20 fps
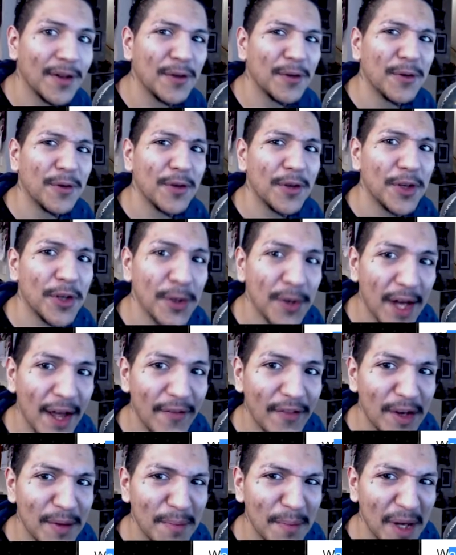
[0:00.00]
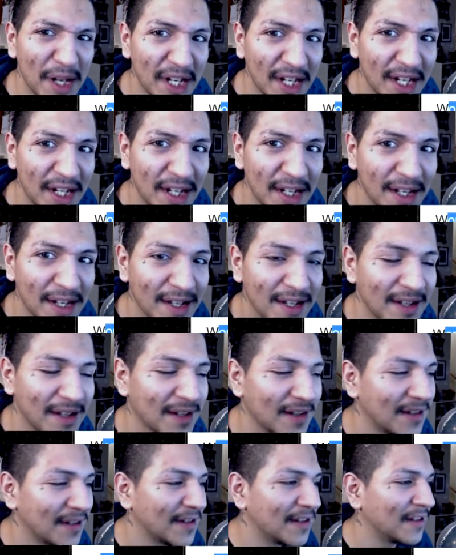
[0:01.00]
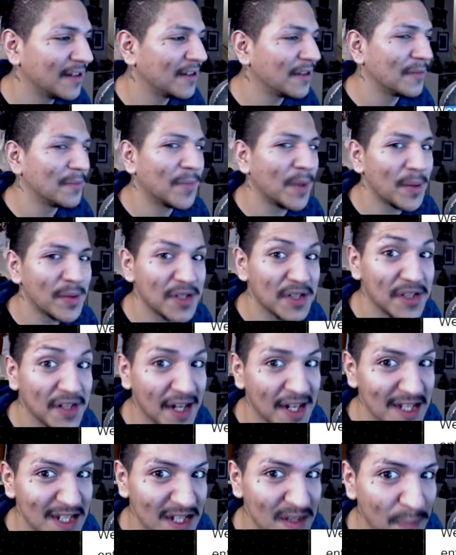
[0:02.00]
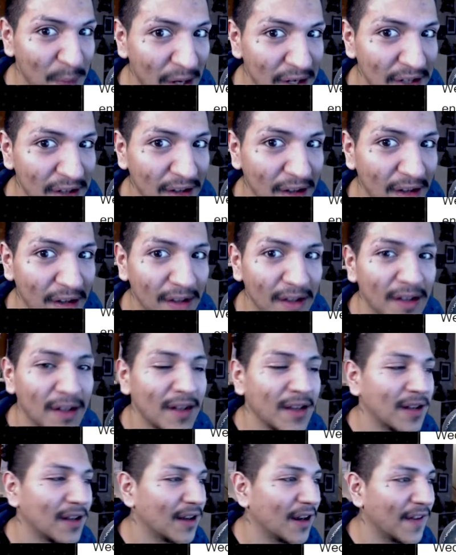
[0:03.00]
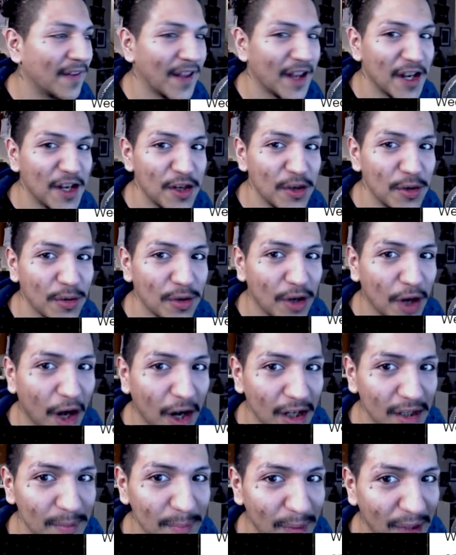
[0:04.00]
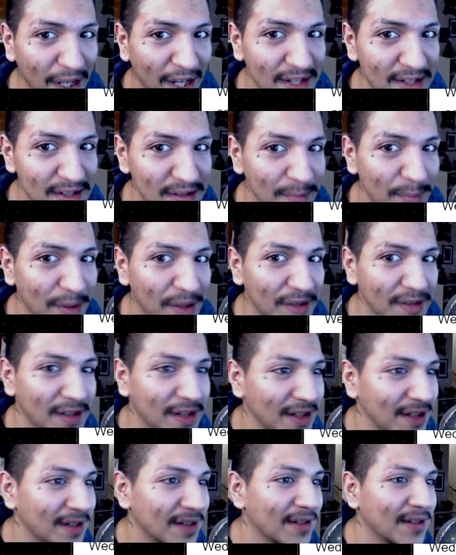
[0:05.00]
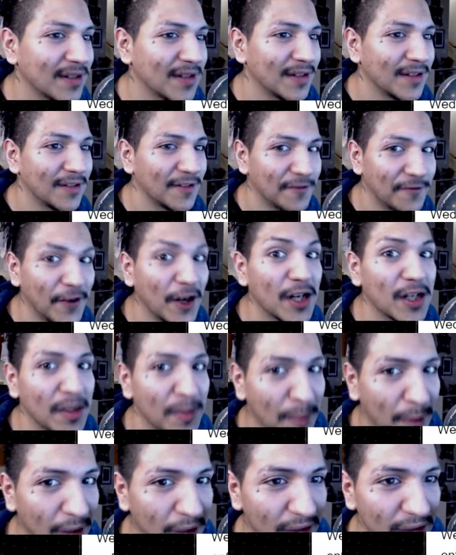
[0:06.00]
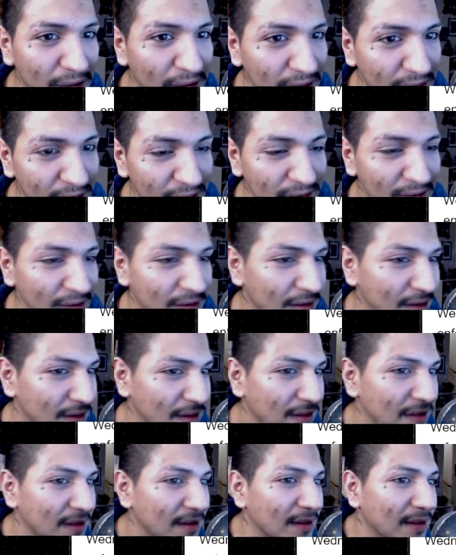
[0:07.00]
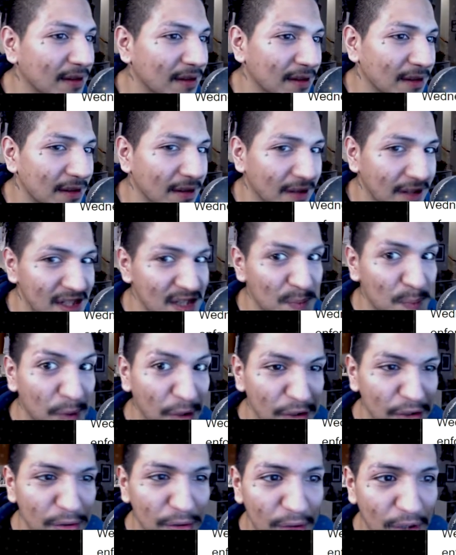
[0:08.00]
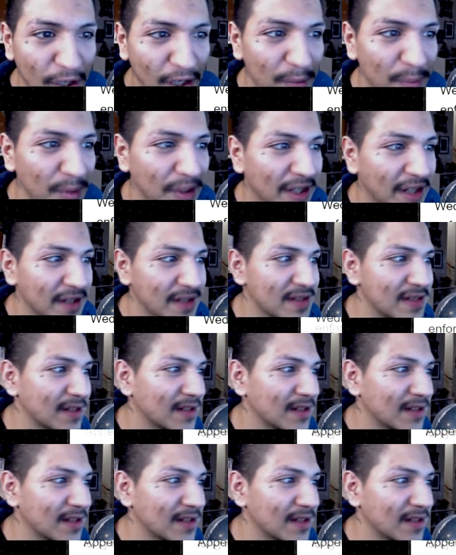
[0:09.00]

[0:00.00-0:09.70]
You don't have any money? Maybe it's because you guys spent it all on that new car place you built, huh? Fuck the mall. Let's build a new car place.